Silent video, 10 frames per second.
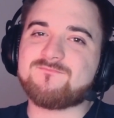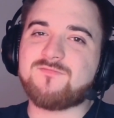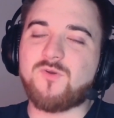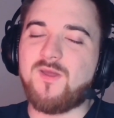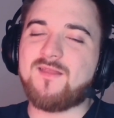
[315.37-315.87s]

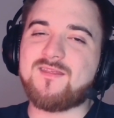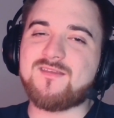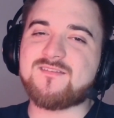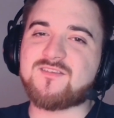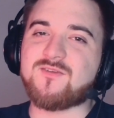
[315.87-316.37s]
Well, he
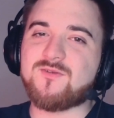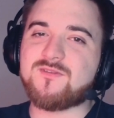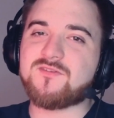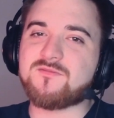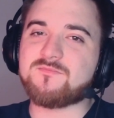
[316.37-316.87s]
is
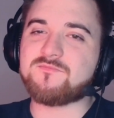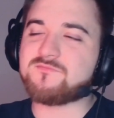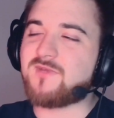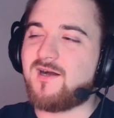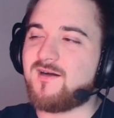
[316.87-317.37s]
cute.
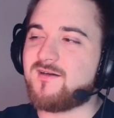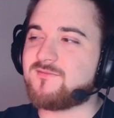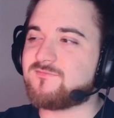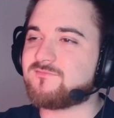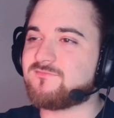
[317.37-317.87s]
I
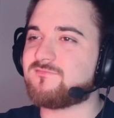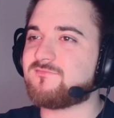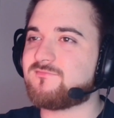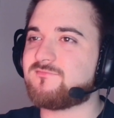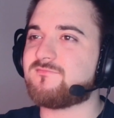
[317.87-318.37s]

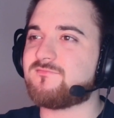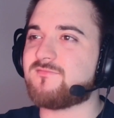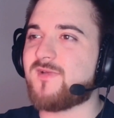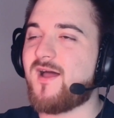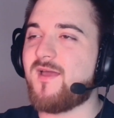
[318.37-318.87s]

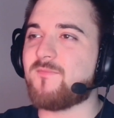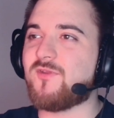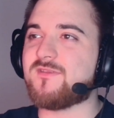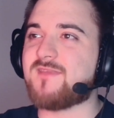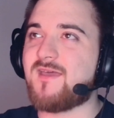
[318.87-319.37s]
am
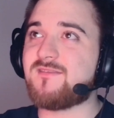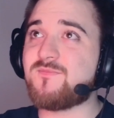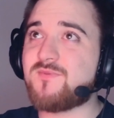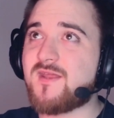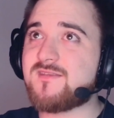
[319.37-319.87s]
not that
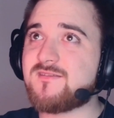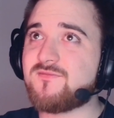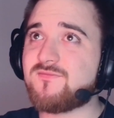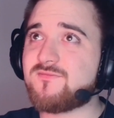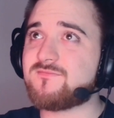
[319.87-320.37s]

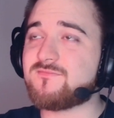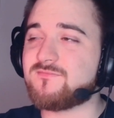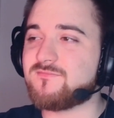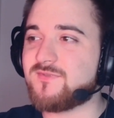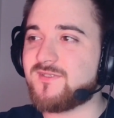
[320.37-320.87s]
impressive,
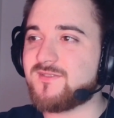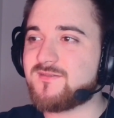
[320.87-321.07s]
but